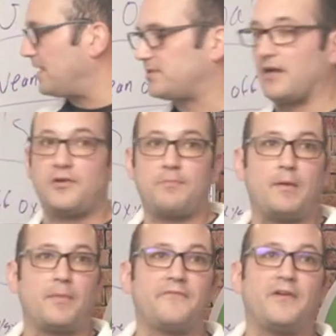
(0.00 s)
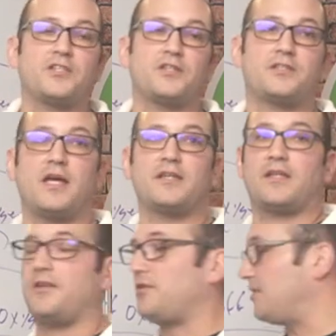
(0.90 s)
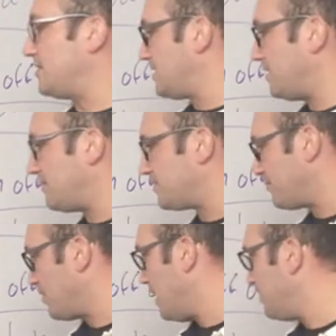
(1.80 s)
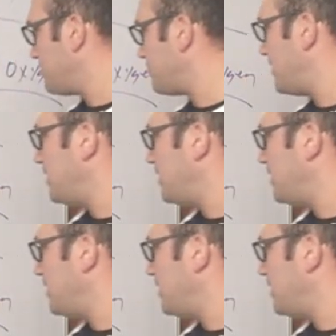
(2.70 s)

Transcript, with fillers: off of your pulmonary function test and your incentive spirometry.